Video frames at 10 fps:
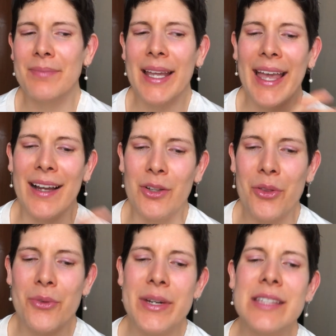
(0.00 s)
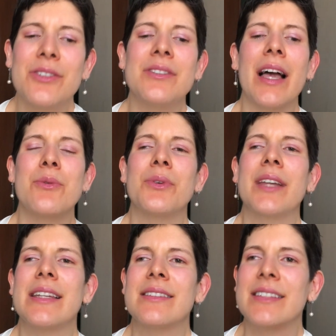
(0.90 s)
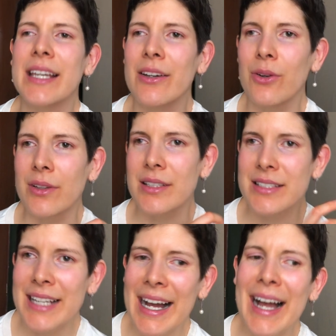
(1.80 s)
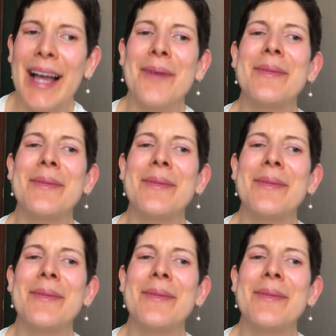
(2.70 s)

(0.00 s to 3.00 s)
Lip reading: health reasons, I would get sick all the time,